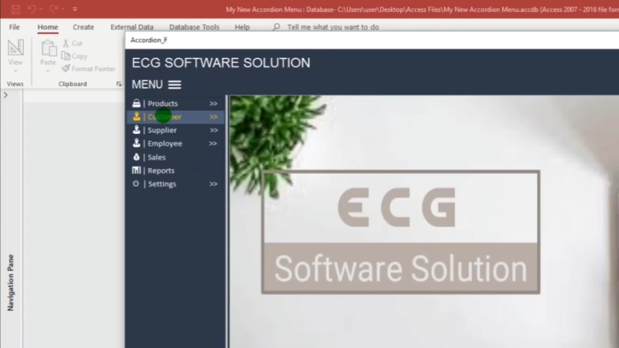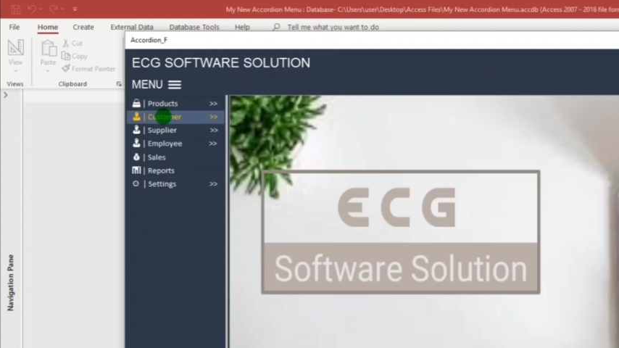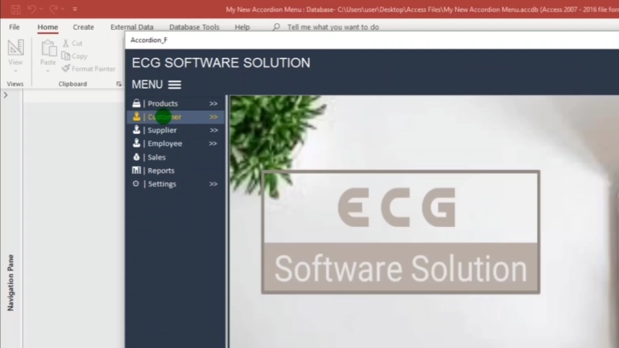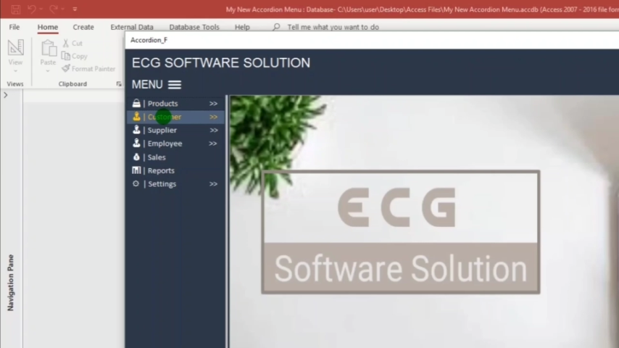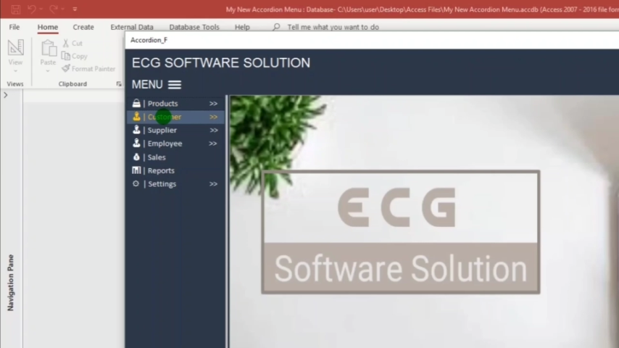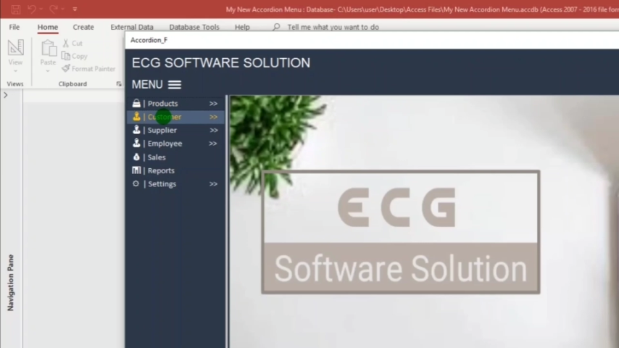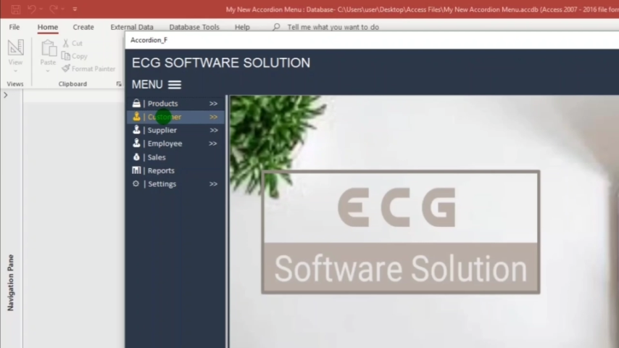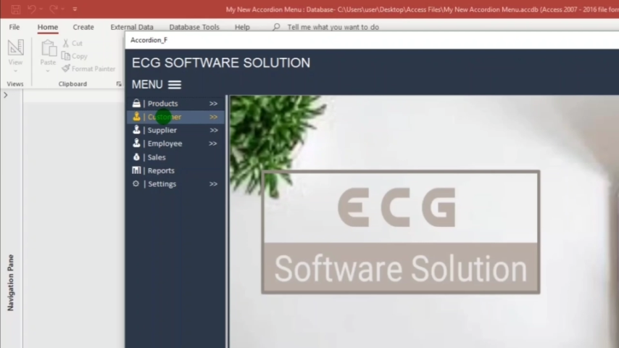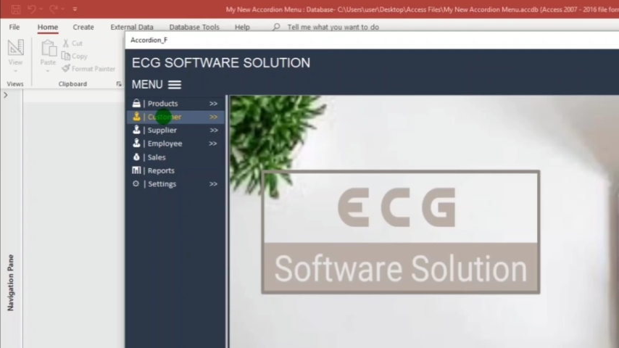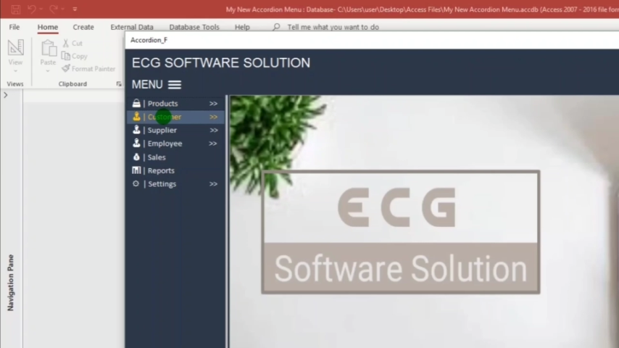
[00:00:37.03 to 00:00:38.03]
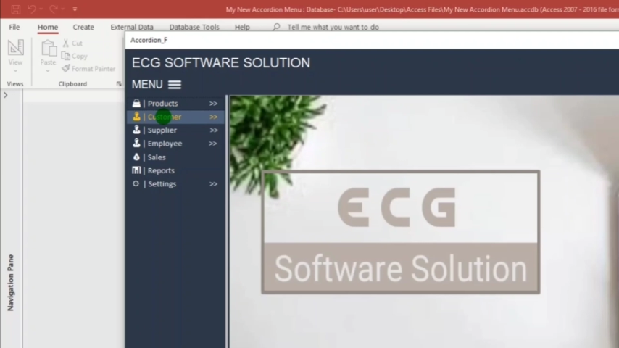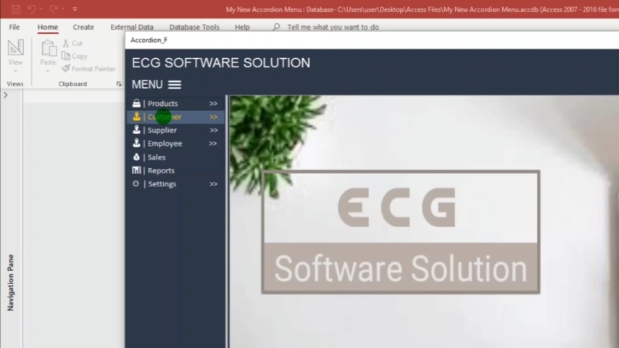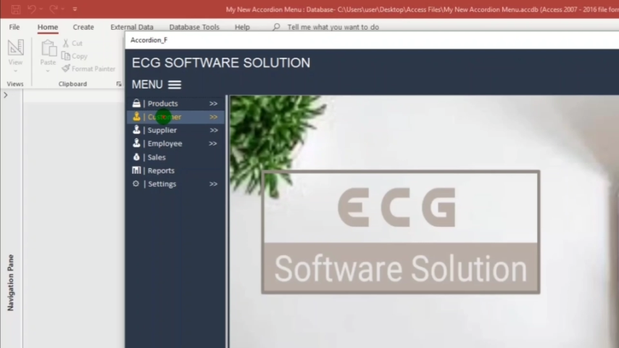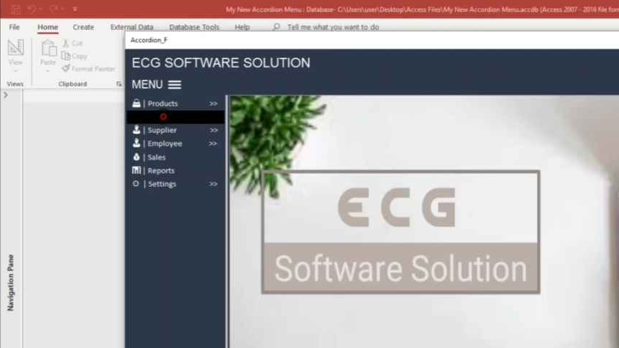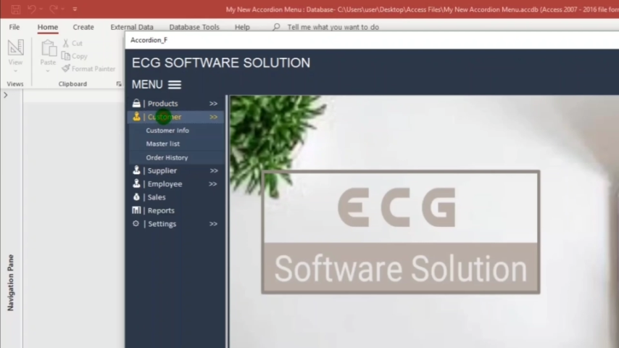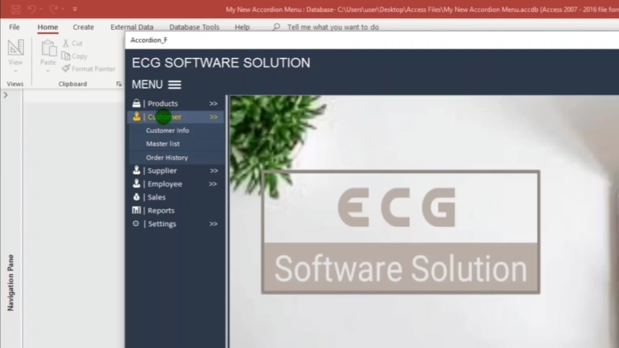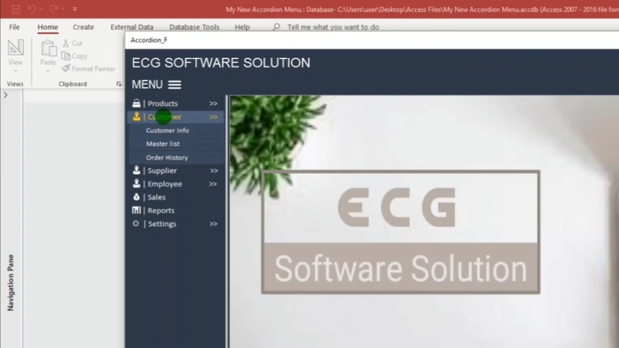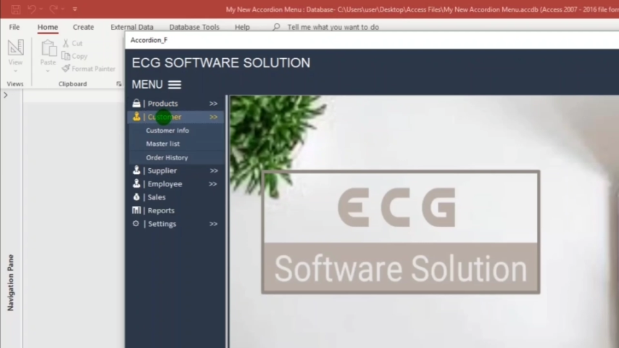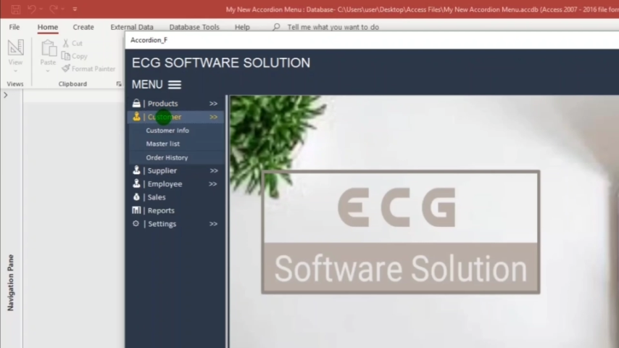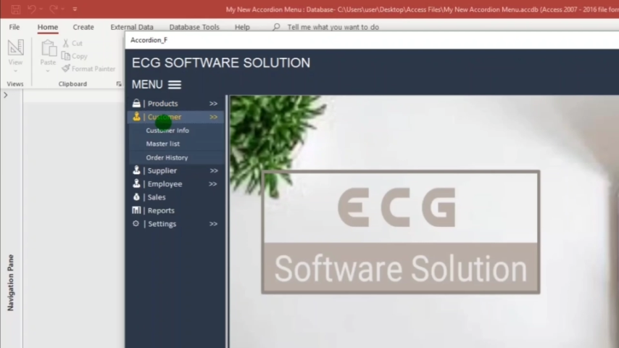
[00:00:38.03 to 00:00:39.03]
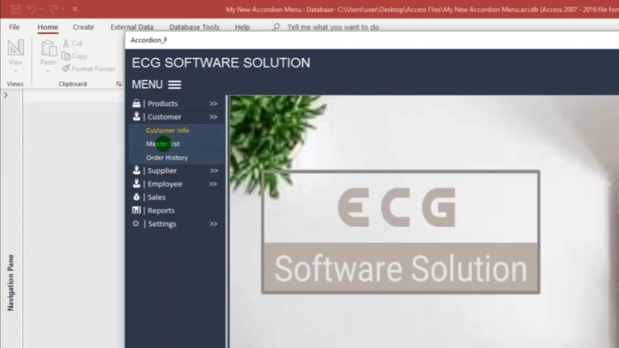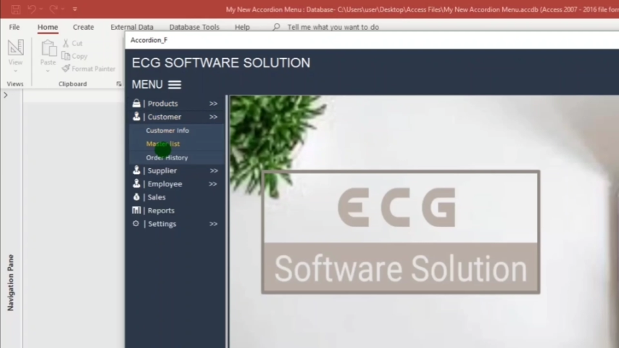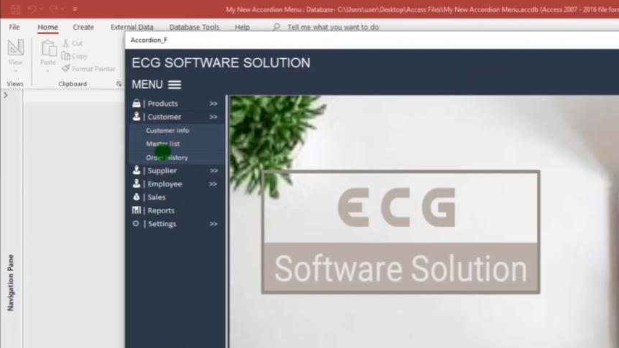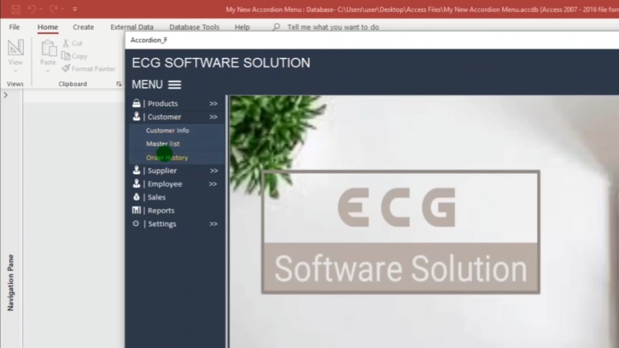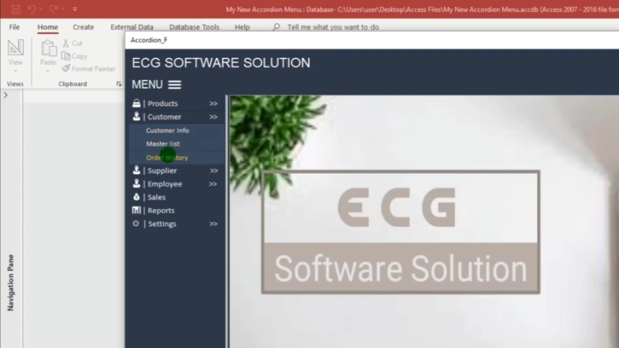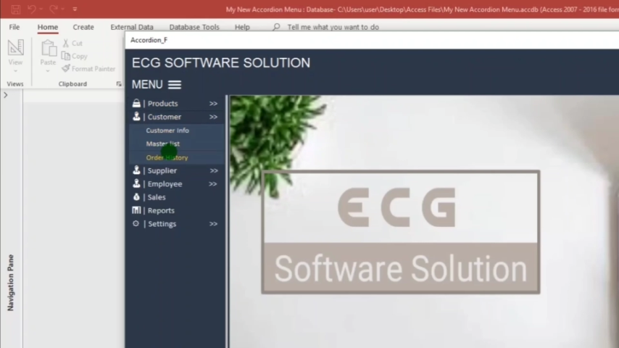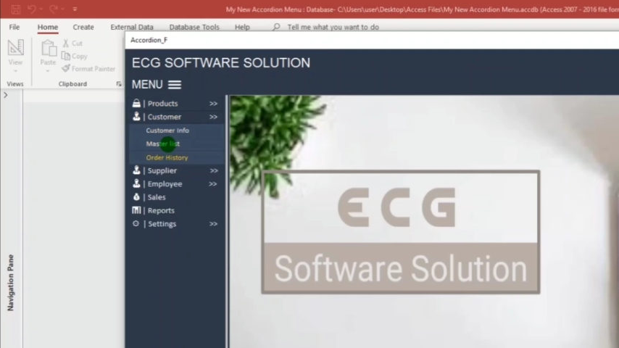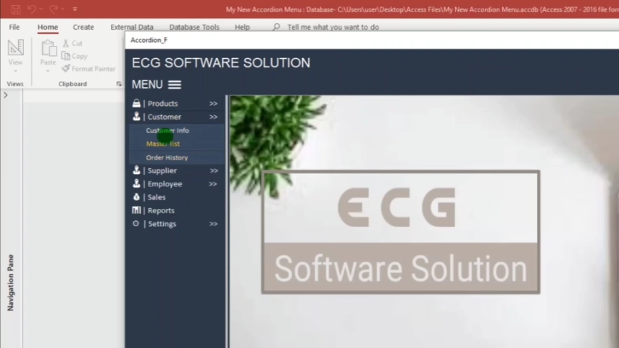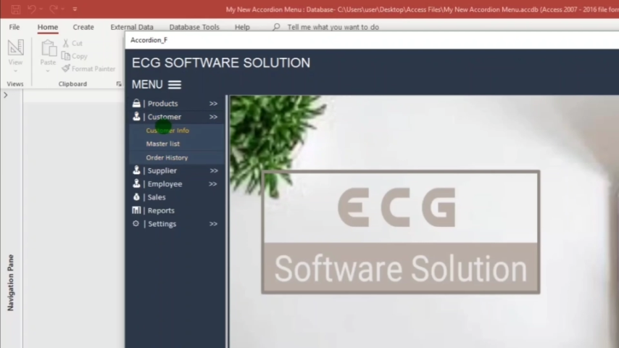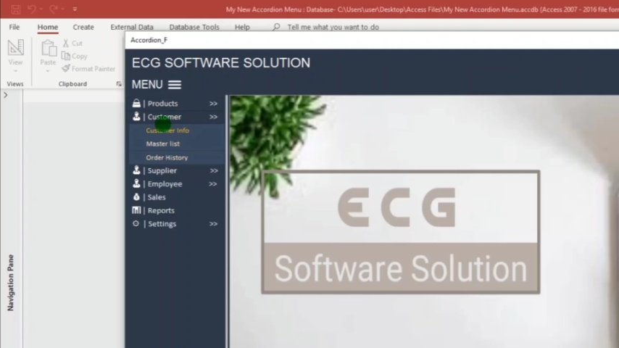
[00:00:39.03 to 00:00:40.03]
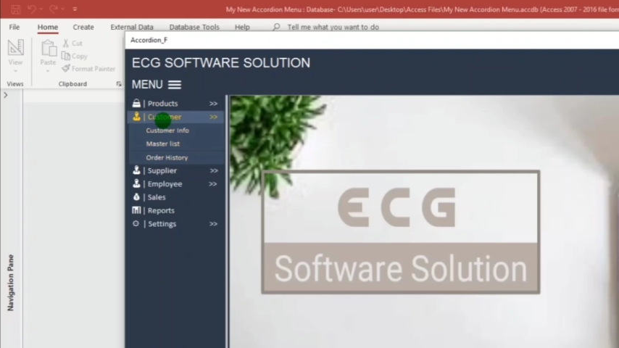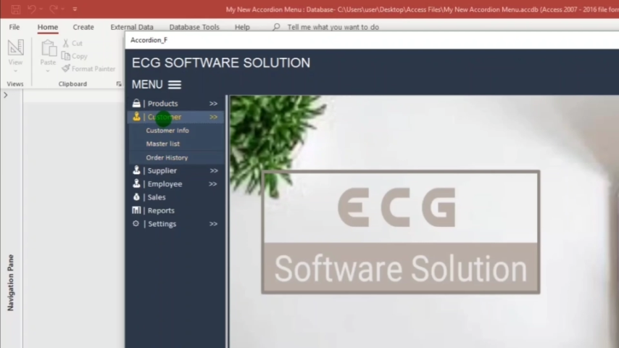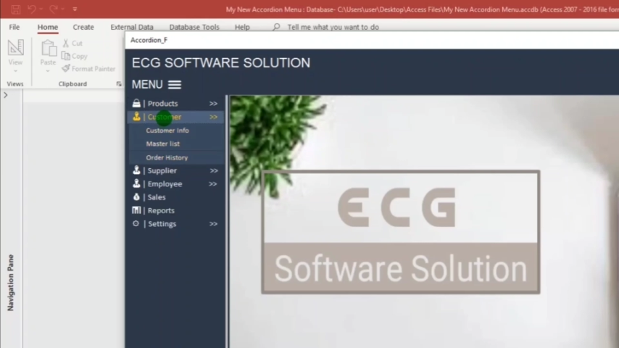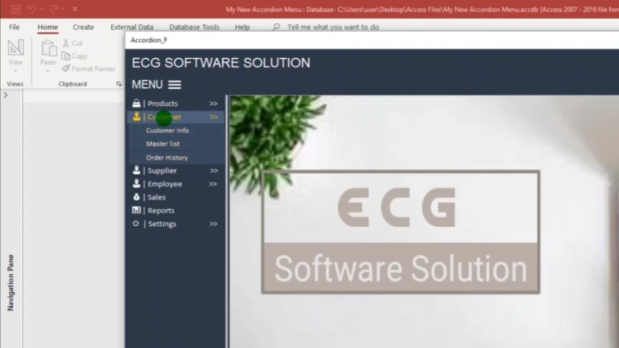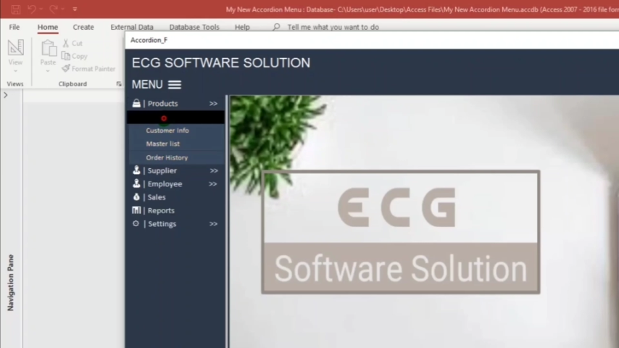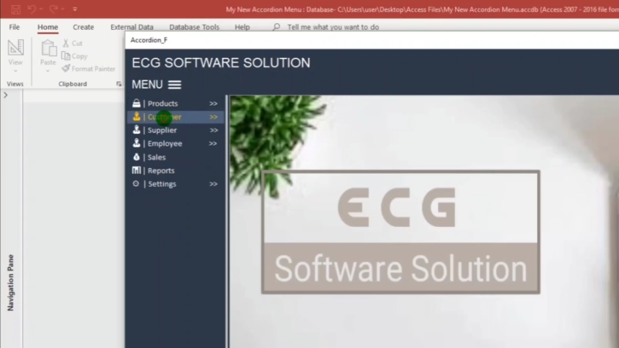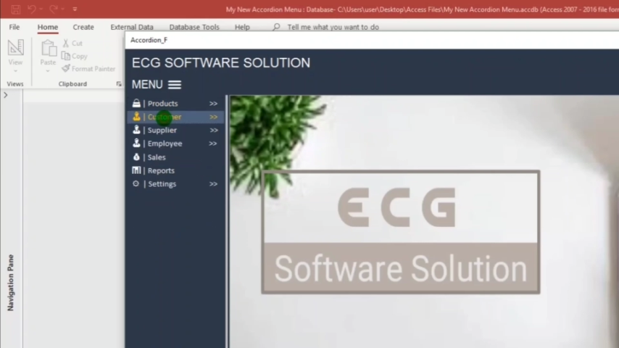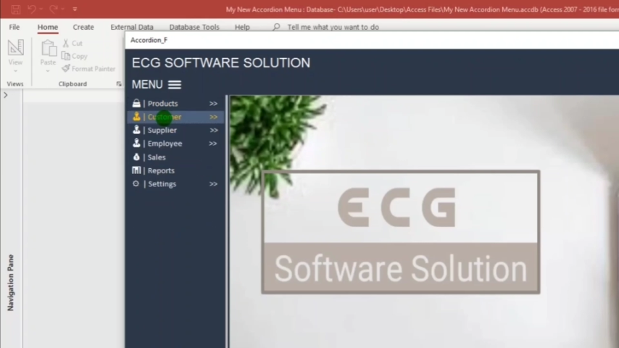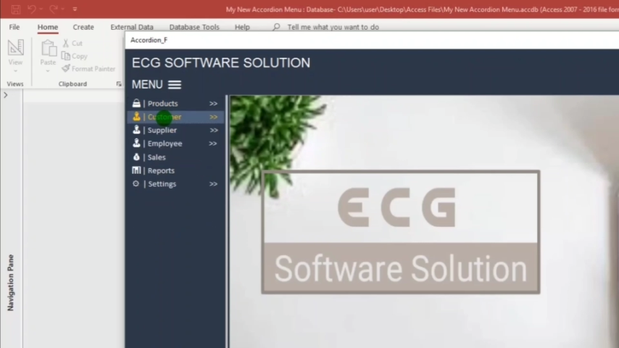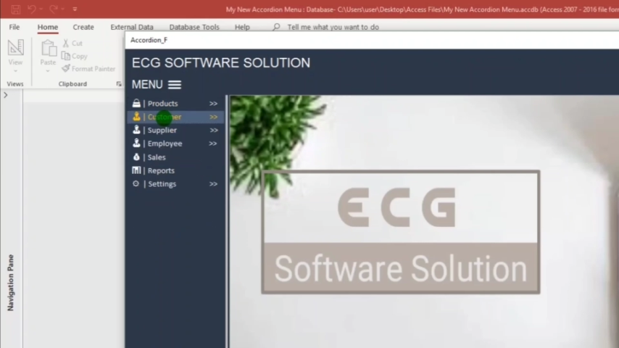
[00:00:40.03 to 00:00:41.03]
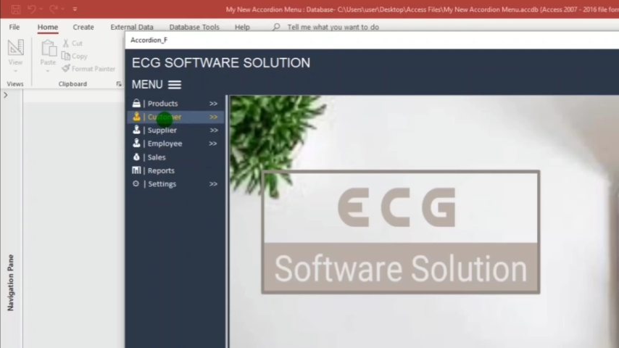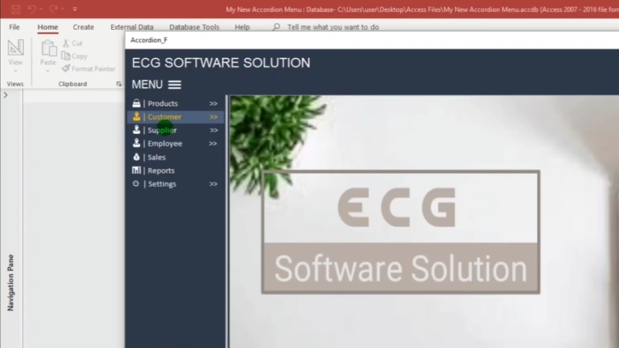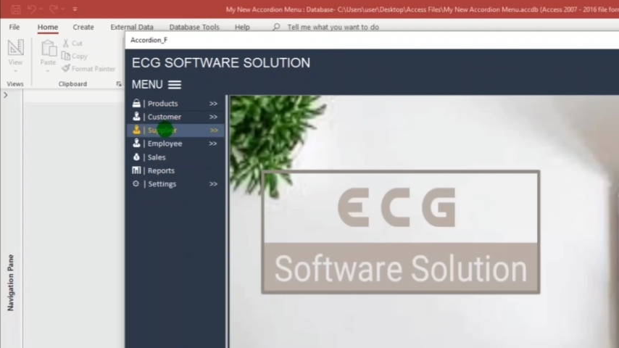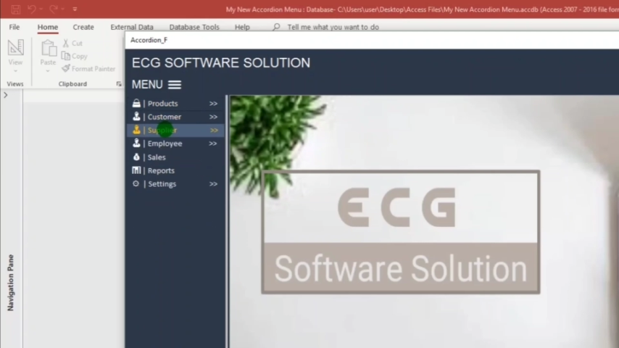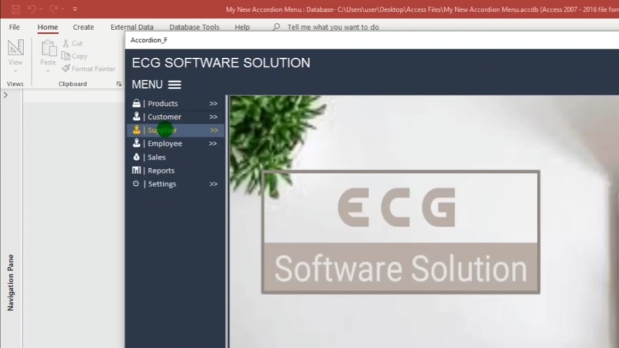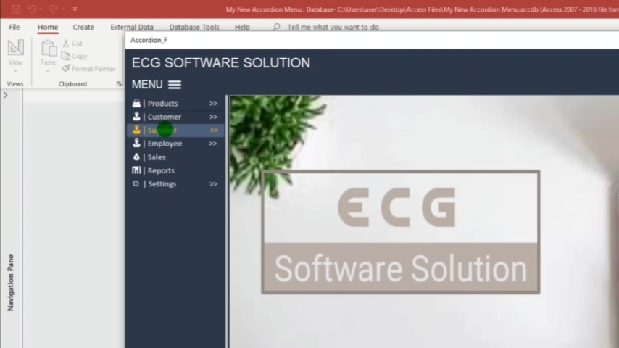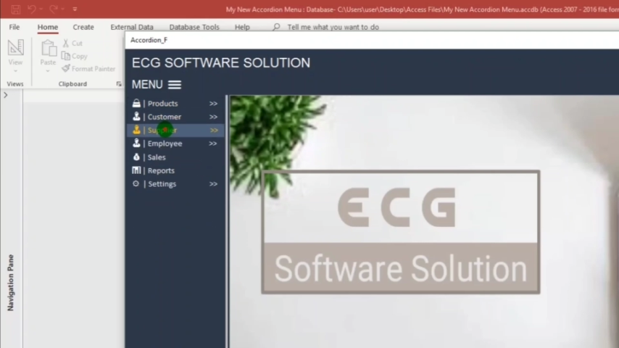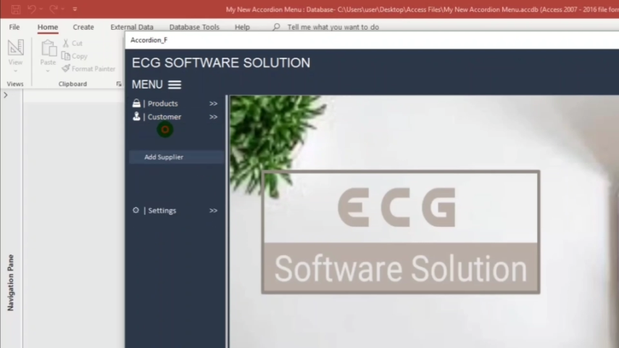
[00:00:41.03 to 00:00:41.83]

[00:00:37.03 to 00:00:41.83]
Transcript: (no speaker visible)